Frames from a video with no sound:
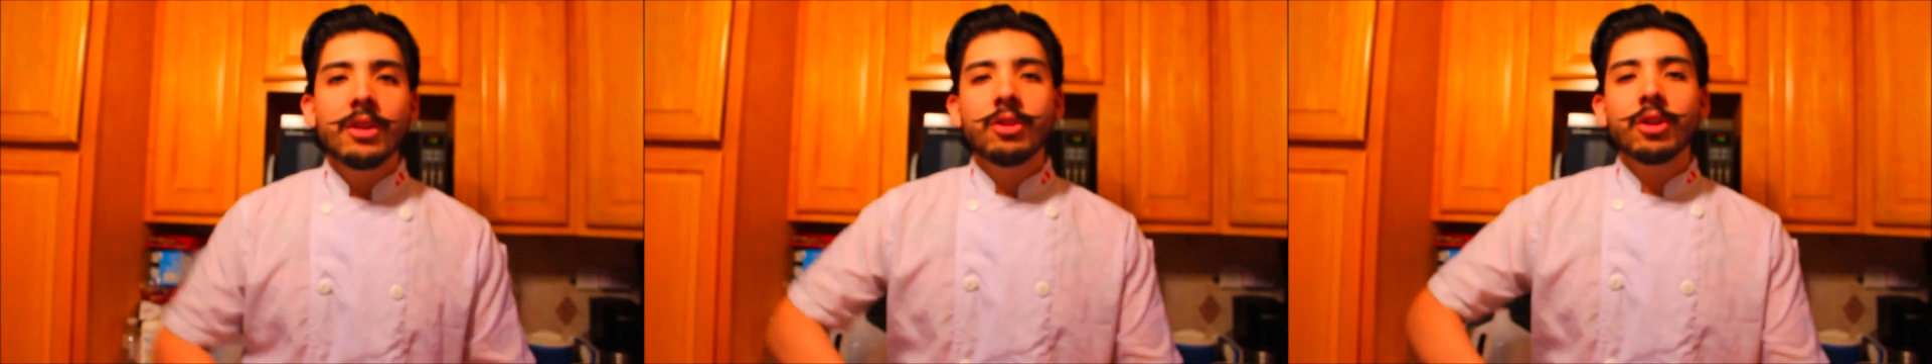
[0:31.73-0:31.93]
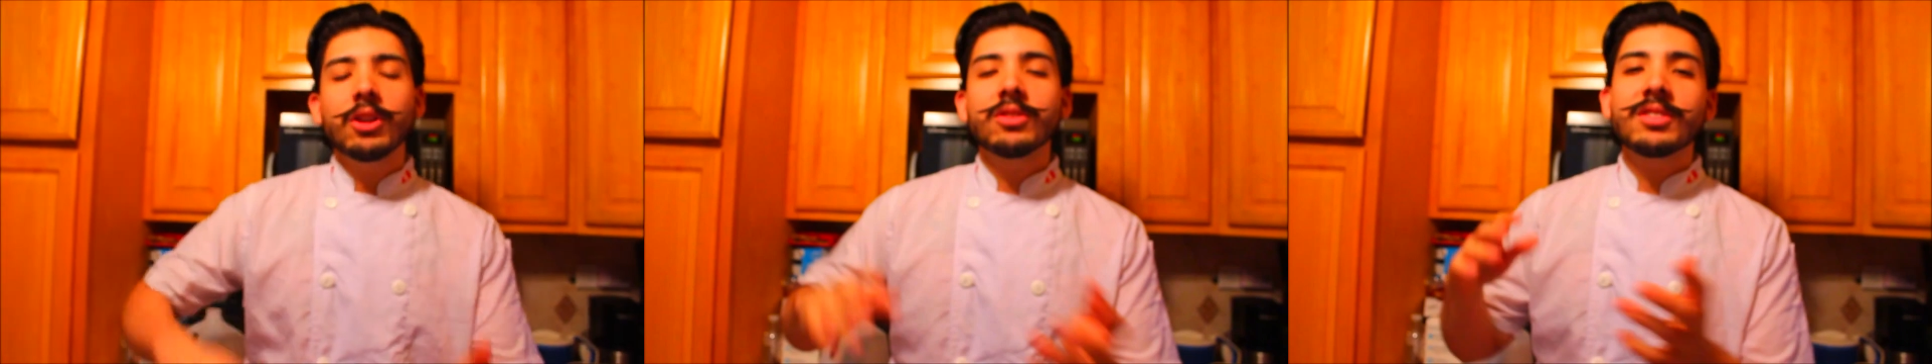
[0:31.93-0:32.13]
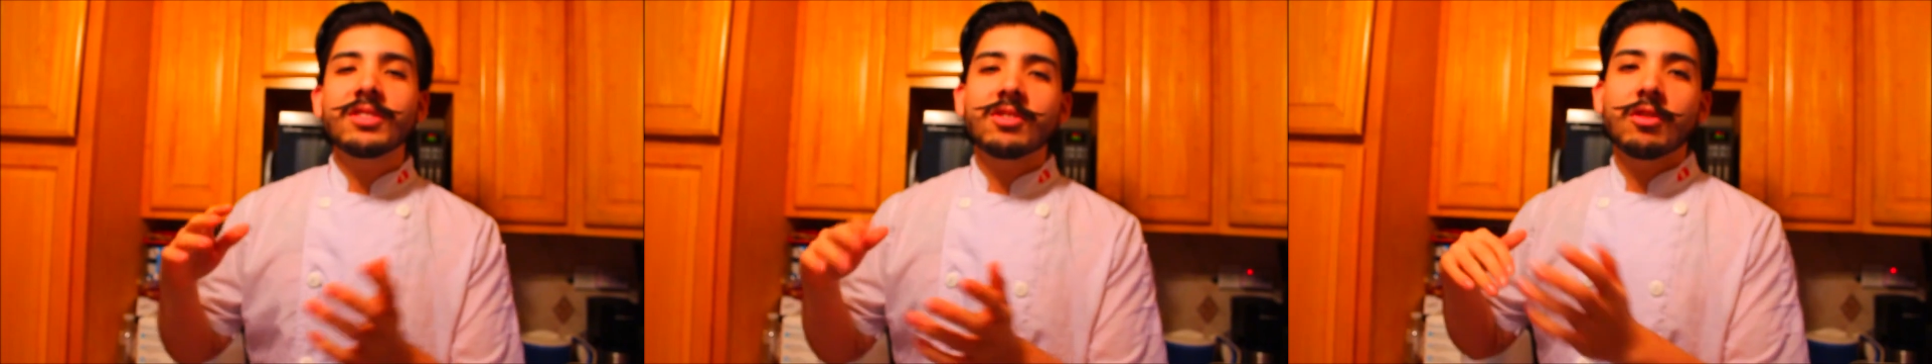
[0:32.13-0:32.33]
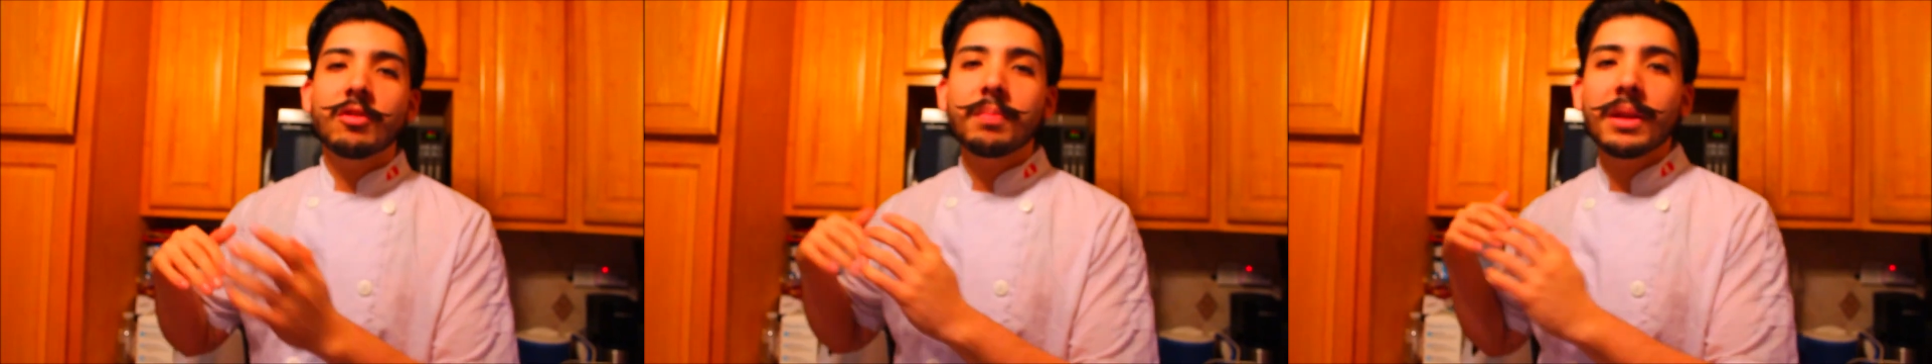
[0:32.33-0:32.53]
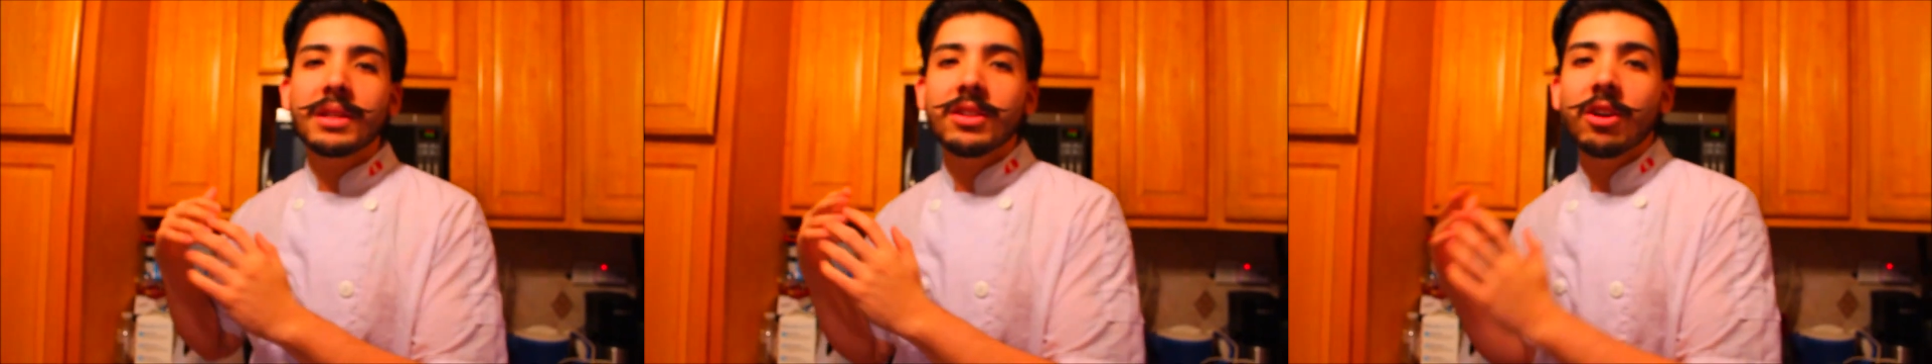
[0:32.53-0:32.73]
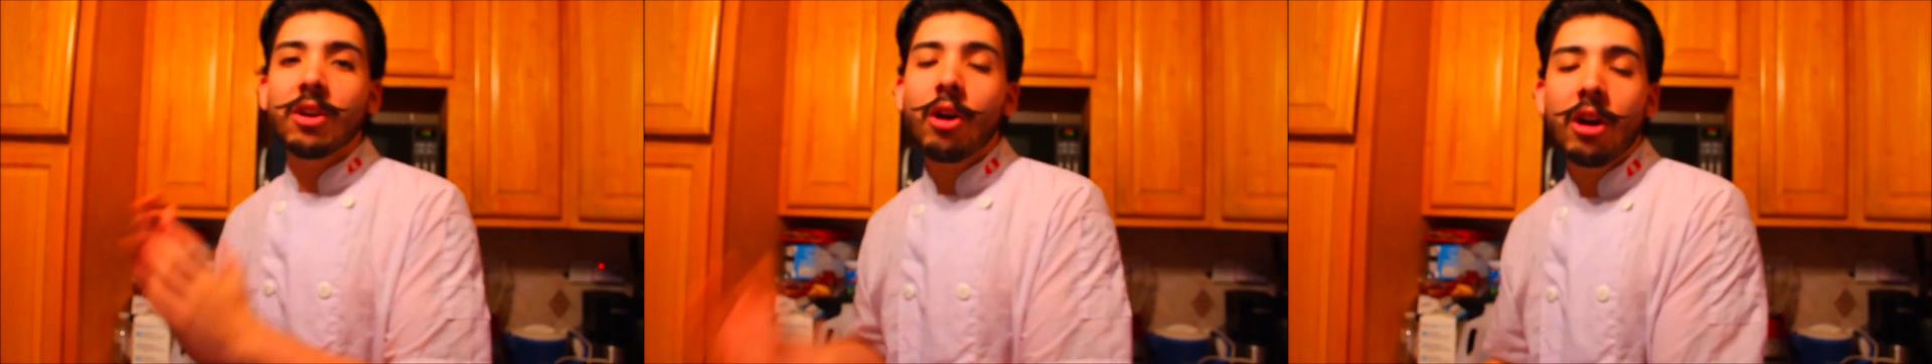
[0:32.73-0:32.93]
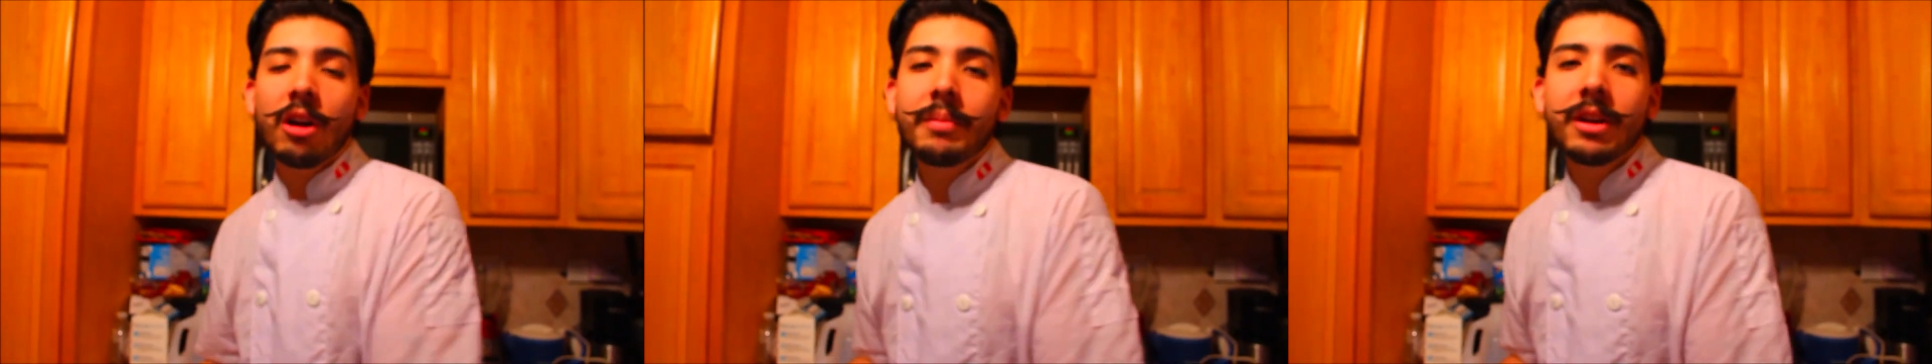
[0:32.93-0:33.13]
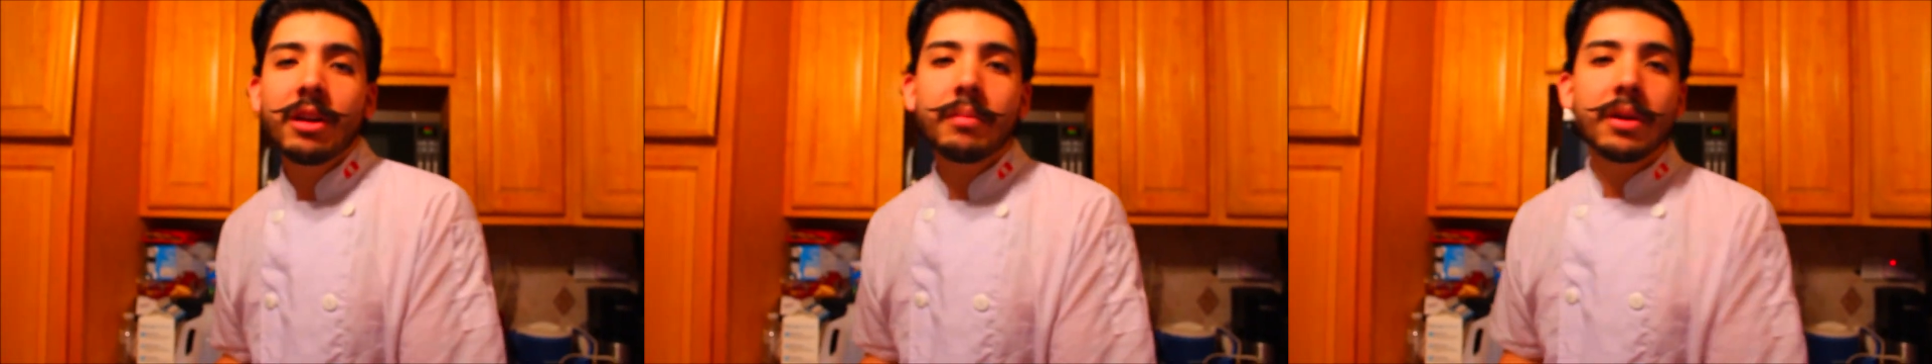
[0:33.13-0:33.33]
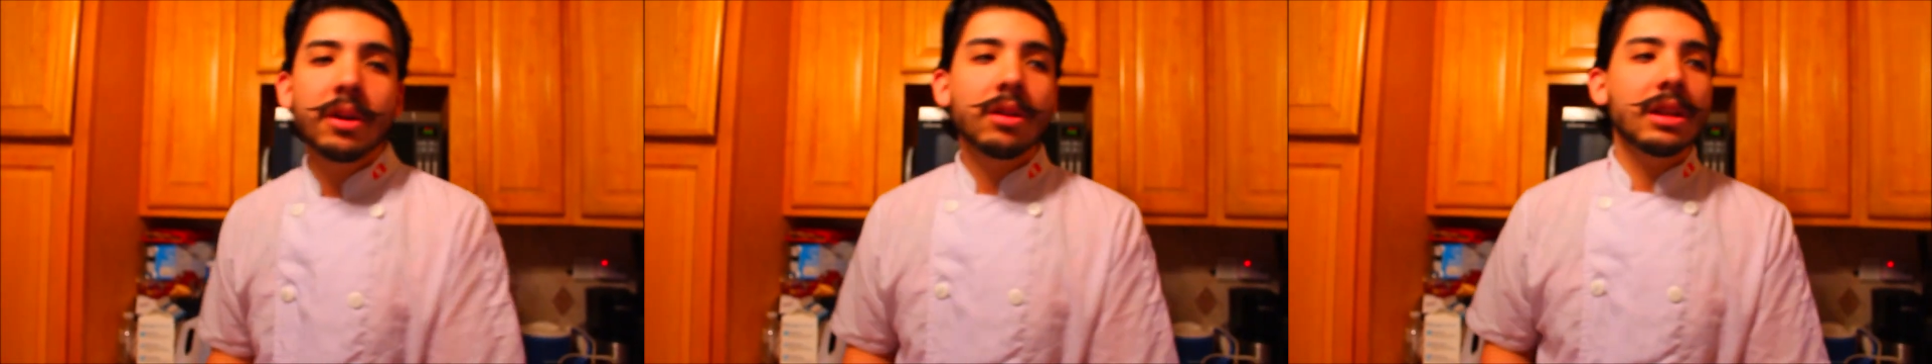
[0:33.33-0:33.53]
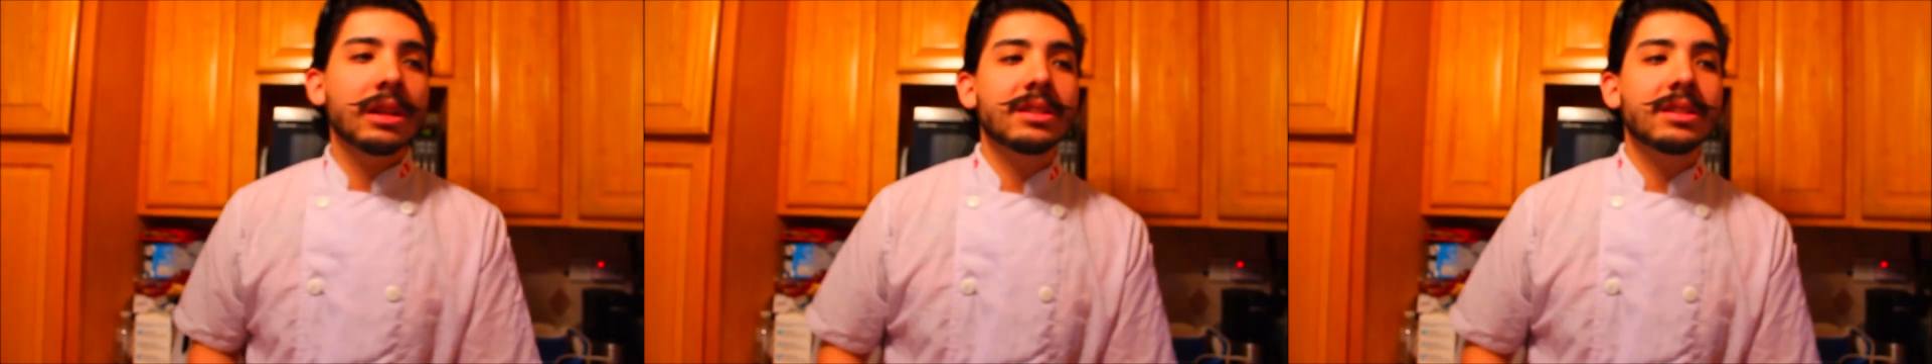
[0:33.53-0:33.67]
You can use this to replace a carb in your meal,